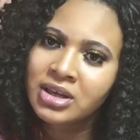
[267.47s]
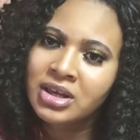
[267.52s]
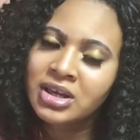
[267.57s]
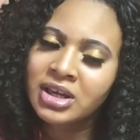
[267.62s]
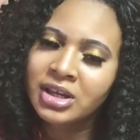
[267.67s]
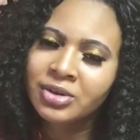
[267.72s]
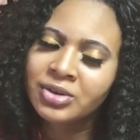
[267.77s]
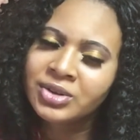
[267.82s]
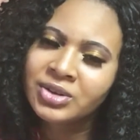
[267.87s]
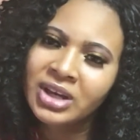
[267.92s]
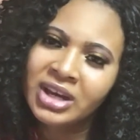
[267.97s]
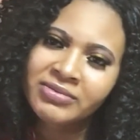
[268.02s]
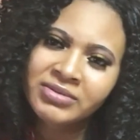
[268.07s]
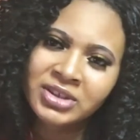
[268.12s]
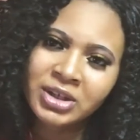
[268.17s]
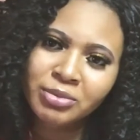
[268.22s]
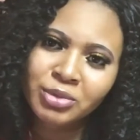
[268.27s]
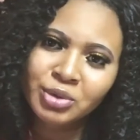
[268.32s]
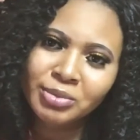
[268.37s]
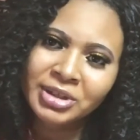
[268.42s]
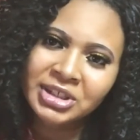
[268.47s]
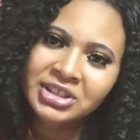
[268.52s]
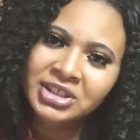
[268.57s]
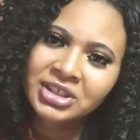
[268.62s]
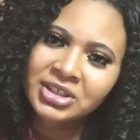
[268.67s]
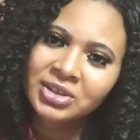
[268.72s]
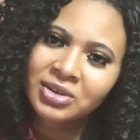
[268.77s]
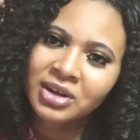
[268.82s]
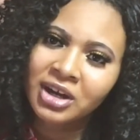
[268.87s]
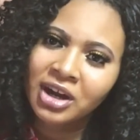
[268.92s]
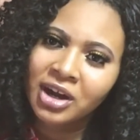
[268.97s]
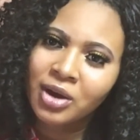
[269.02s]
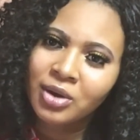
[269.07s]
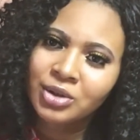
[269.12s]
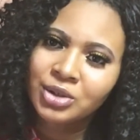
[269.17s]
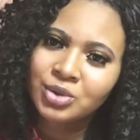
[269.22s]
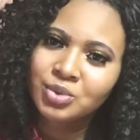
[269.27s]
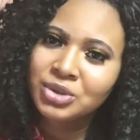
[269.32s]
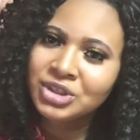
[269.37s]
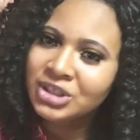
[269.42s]
And also I have some on my TikTok account,
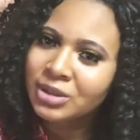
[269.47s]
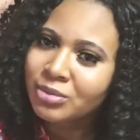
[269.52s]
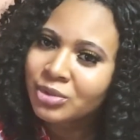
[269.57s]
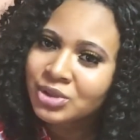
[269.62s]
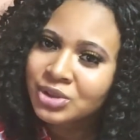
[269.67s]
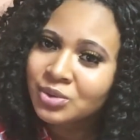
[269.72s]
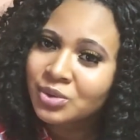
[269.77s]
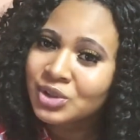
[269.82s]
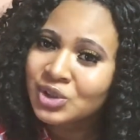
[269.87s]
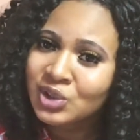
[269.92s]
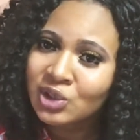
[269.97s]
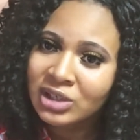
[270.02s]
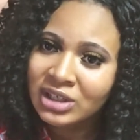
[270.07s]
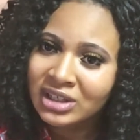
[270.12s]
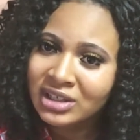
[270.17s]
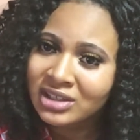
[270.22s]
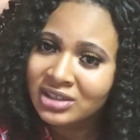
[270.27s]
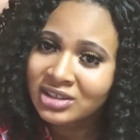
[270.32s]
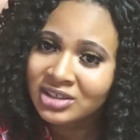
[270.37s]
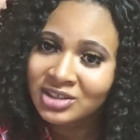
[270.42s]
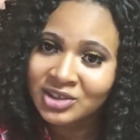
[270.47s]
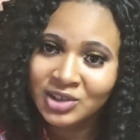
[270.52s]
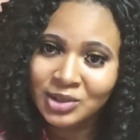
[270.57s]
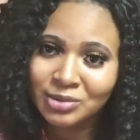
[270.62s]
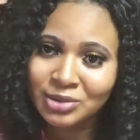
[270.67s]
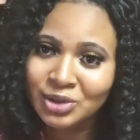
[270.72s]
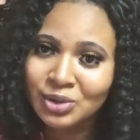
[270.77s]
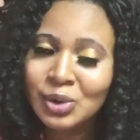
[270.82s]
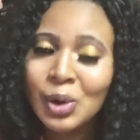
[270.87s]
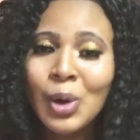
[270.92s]
which I'm also going to link in the description.